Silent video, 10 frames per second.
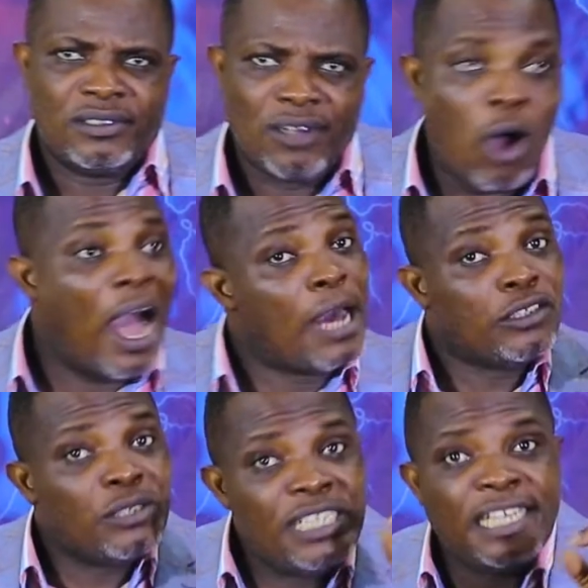or how
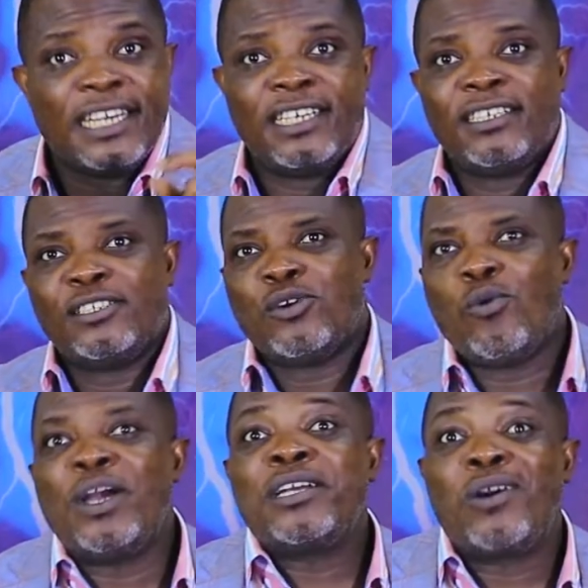to hear
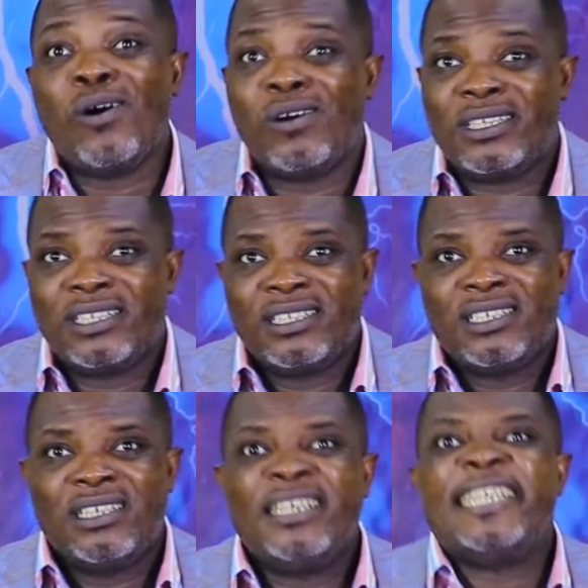when God
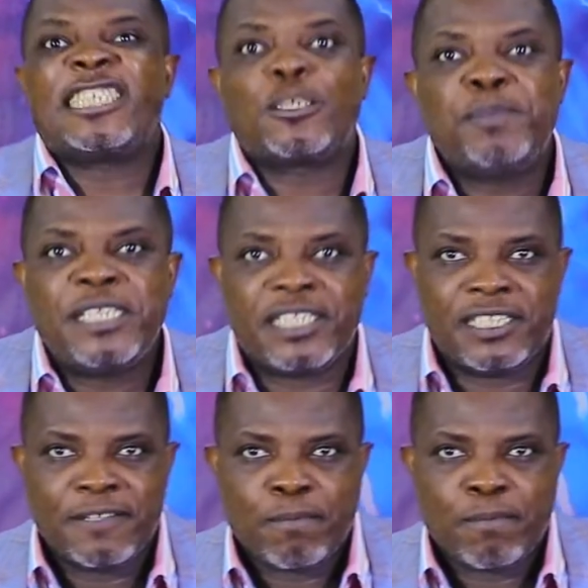is speaking.